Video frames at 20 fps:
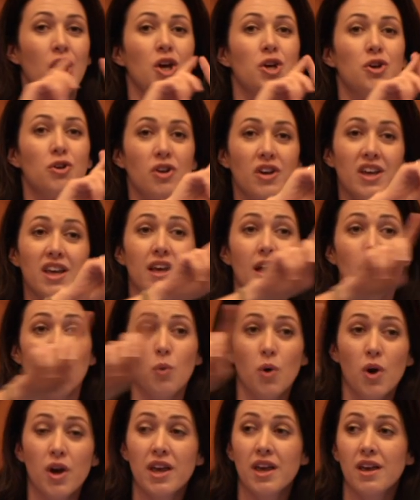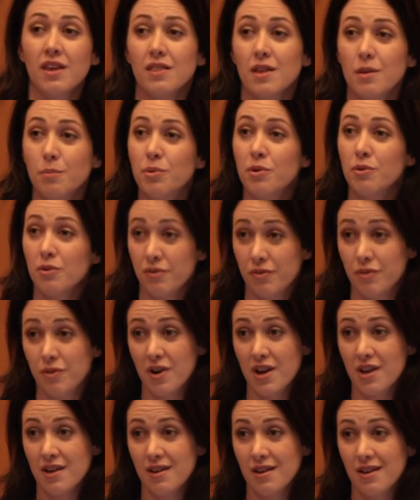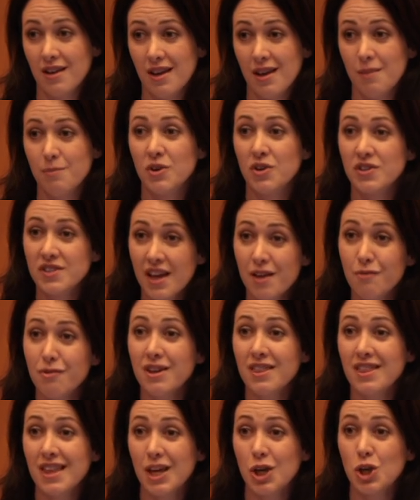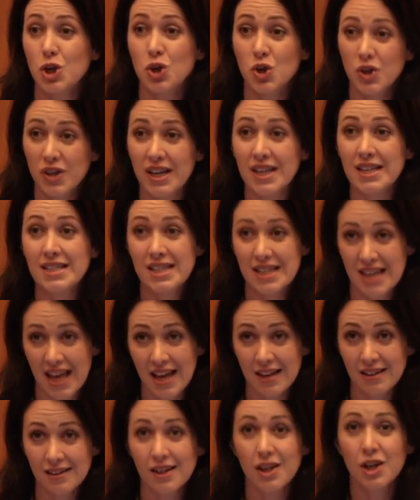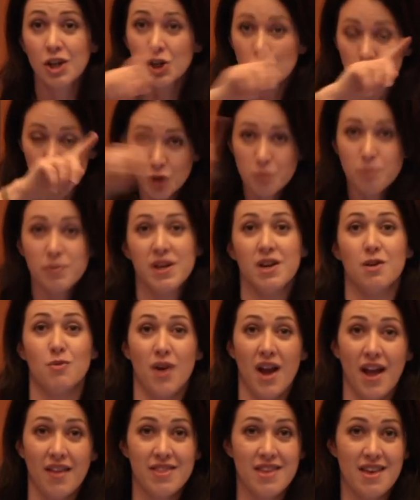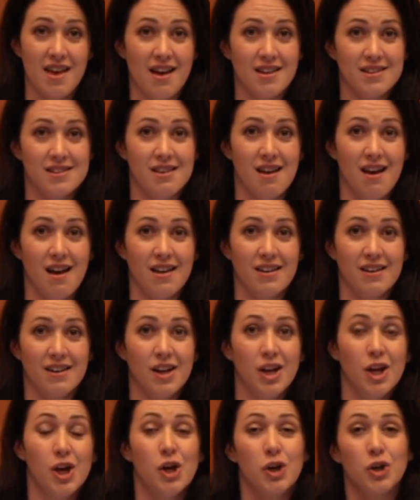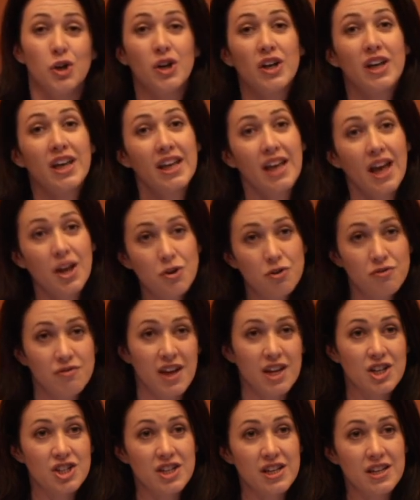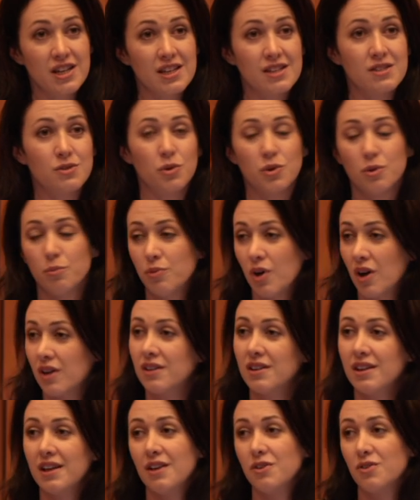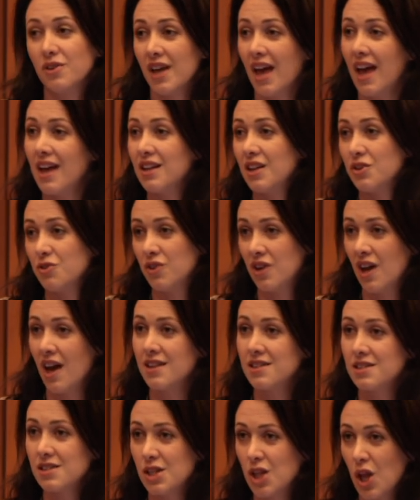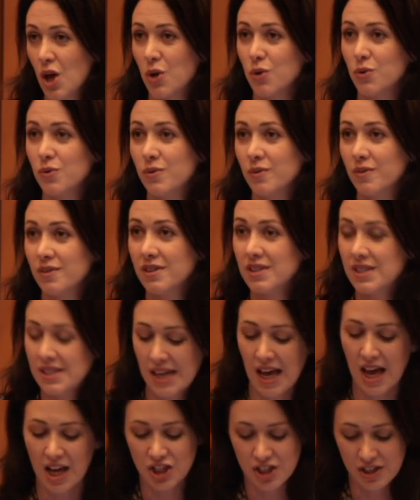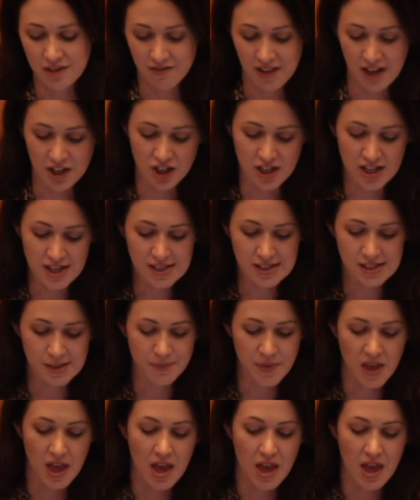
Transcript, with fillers: You're looking at working the periphery, because everything you need to get should be around the outside. You're looking at your veggies or your broccoli and your kale and your nice low starchy veggies.